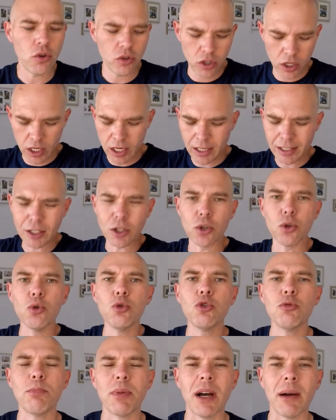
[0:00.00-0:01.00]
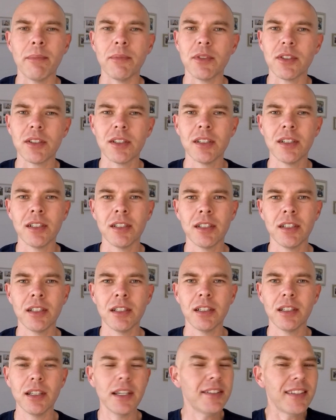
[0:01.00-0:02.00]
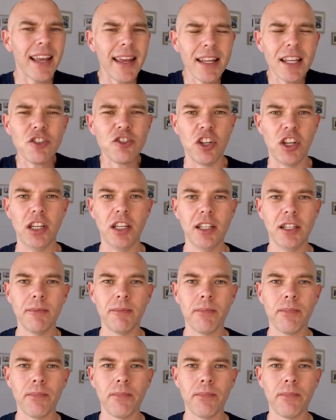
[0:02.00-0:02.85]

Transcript: and you get goosebumps. It's energy.